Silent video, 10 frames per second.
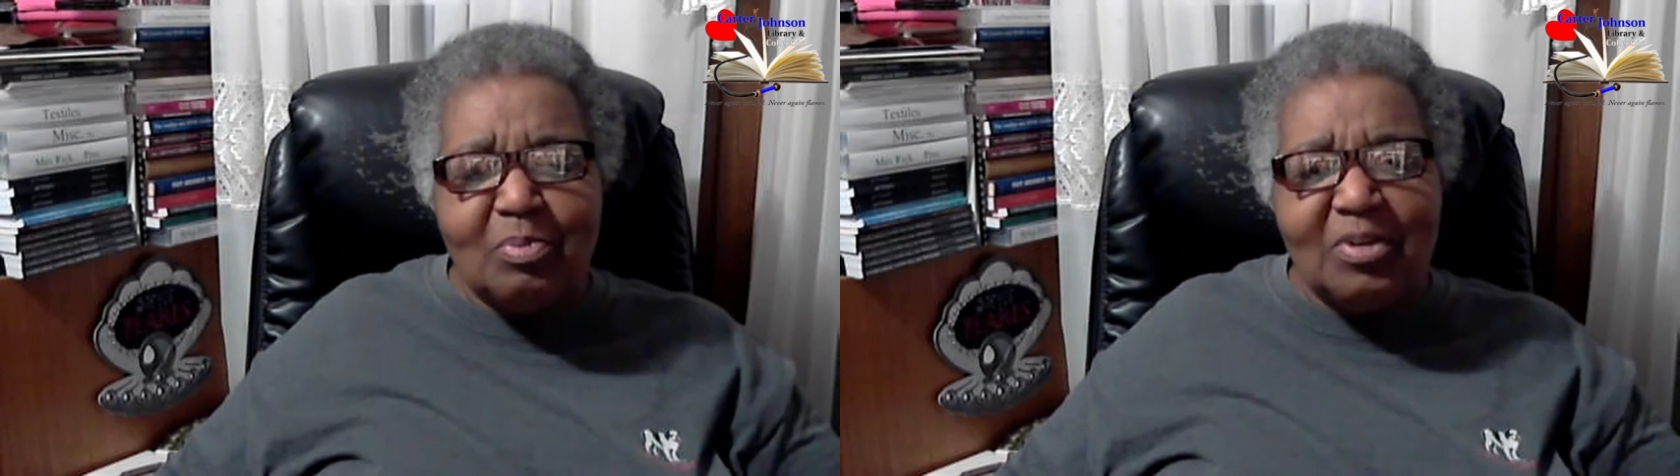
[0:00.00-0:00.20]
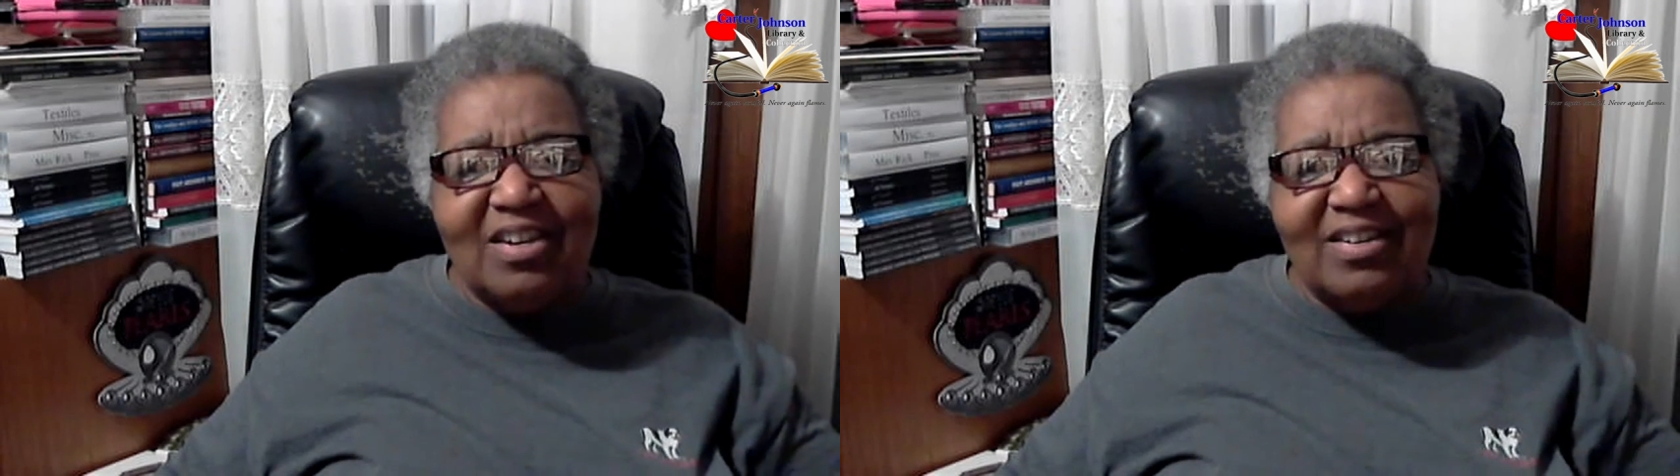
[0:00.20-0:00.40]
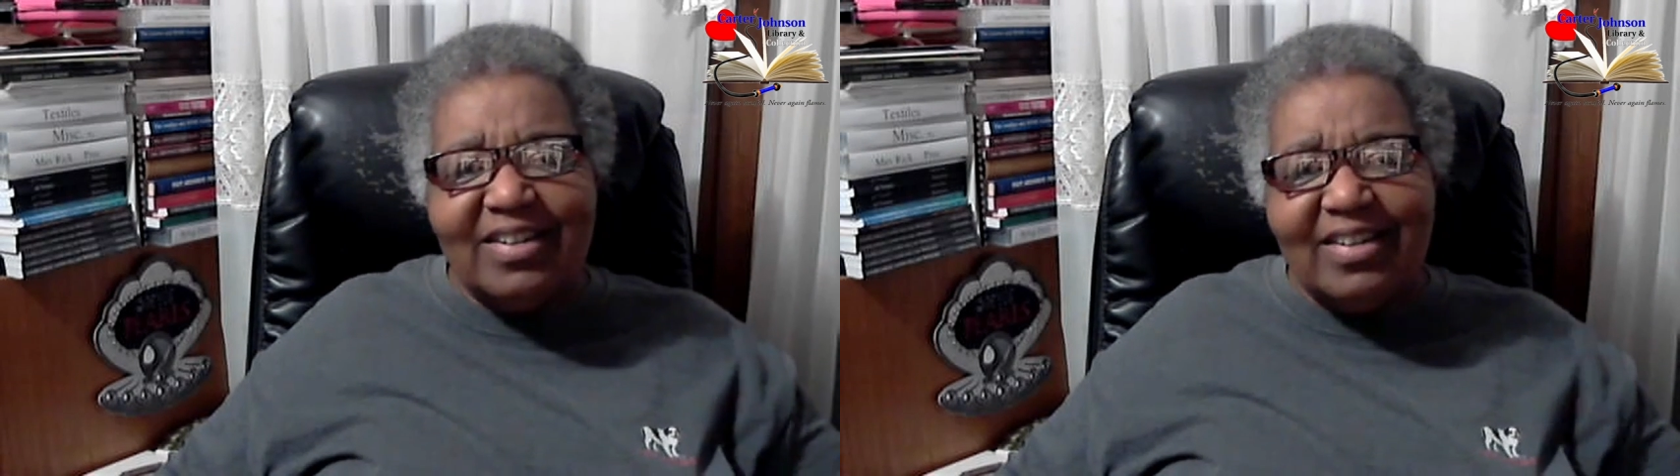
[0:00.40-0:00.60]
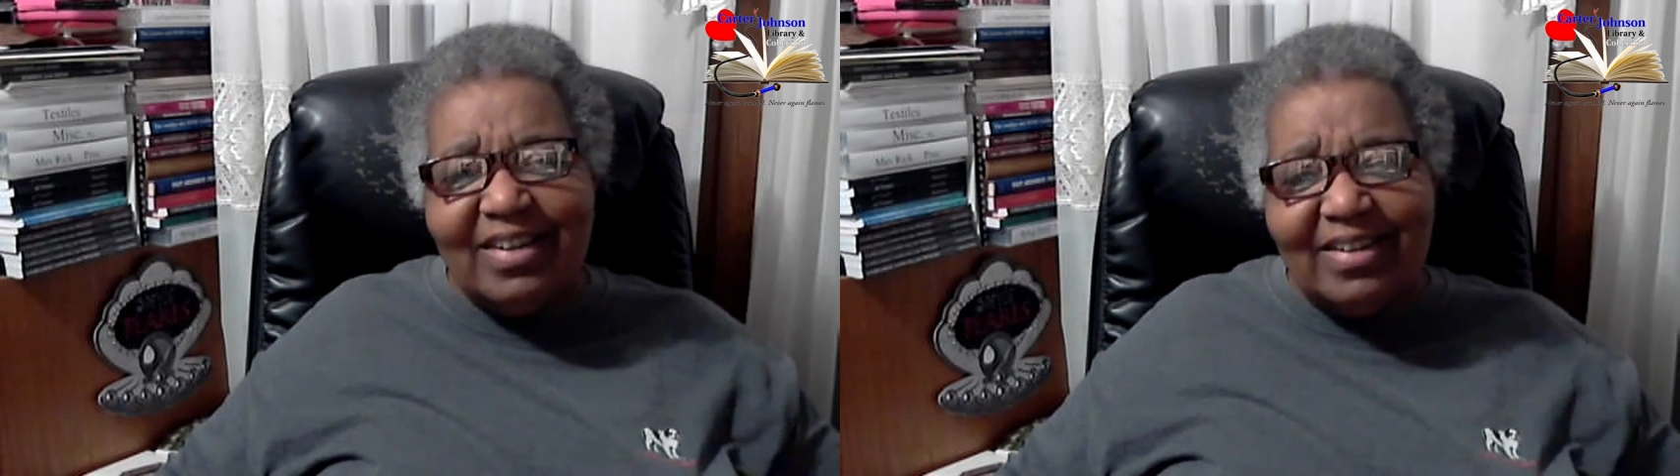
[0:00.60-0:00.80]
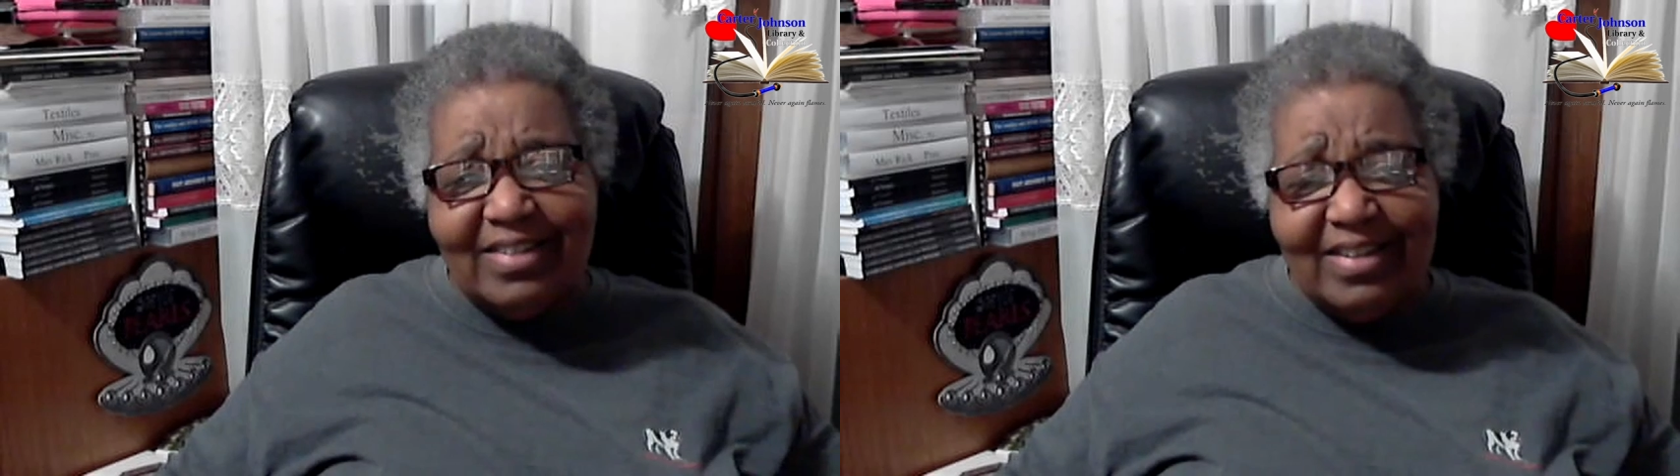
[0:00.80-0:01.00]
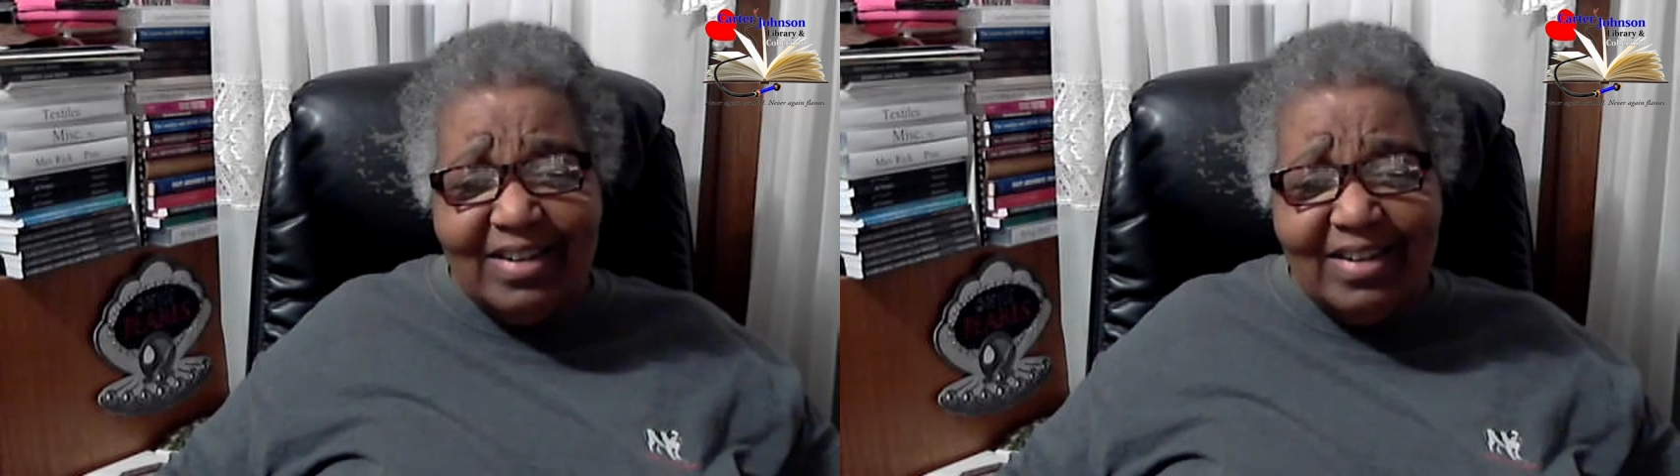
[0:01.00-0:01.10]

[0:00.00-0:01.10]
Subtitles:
be young again.